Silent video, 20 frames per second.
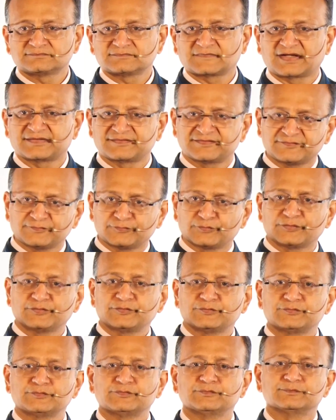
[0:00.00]
I just want
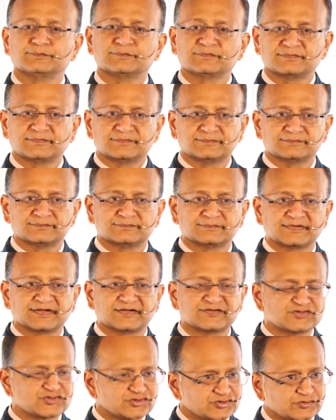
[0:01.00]
to
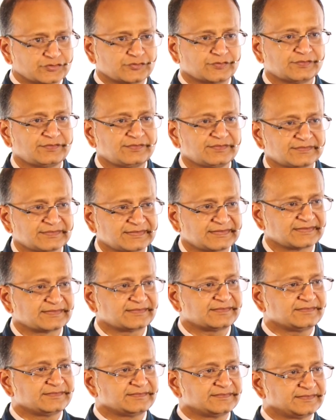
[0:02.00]
ensure
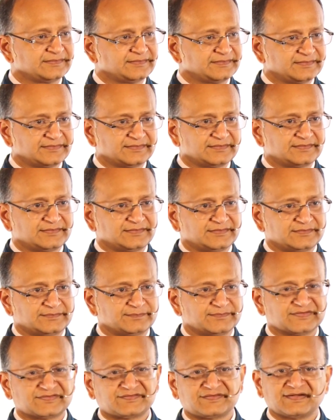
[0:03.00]
that
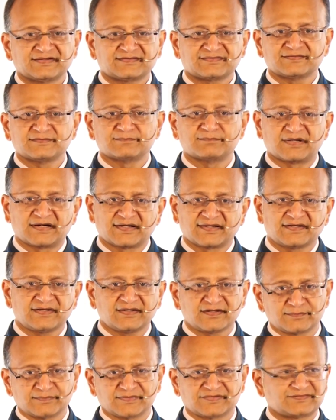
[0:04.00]
mistakes in buying
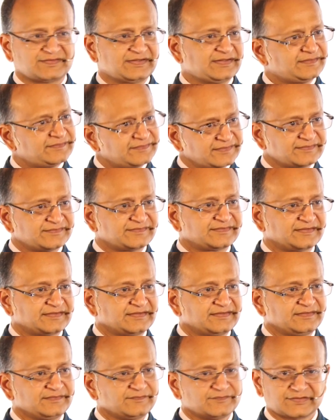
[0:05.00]
and mistakes in
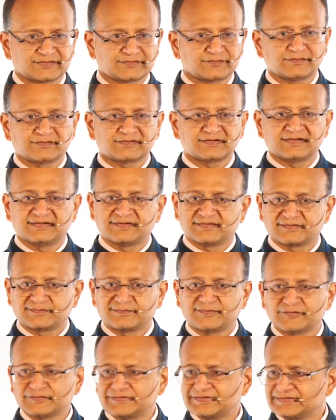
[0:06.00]
selling, we are all clear
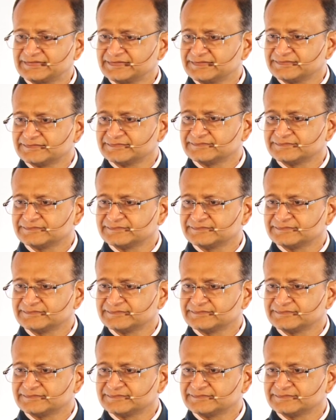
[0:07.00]
about that?